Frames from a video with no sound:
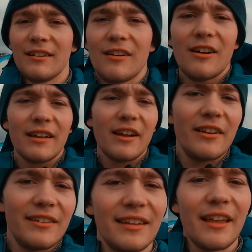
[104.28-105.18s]
Right
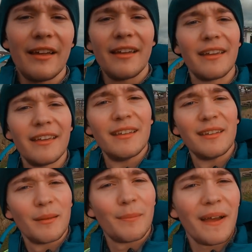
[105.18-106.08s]
guys, so
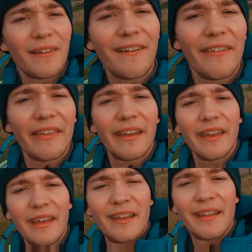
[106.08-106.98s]
the background
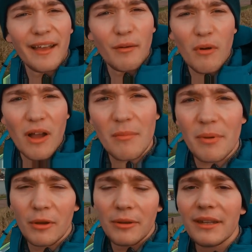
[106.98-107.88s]
there, that white
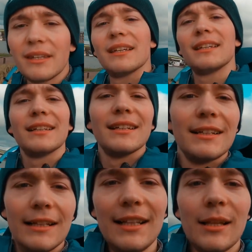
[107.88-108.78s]
building,
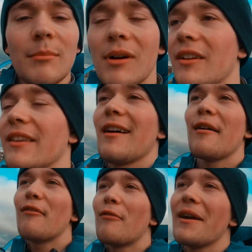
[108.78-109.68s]
marked the
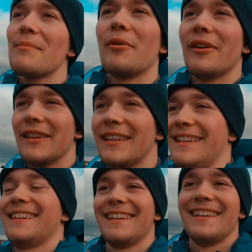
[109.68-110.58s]
halfway point.
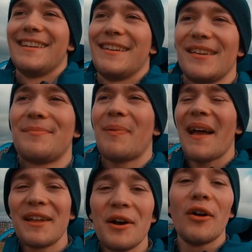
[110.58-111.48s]
It's
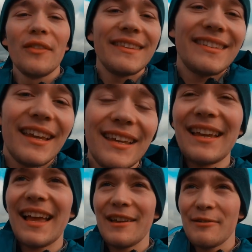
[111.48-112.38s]
bang on
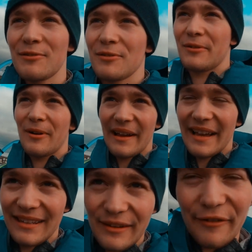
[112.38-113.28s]
10k, which is quite
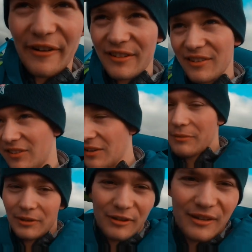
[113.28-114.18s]
handy for us
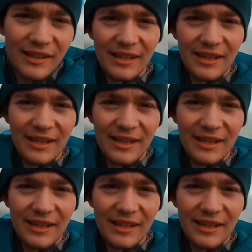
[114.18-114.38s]
considering we're doing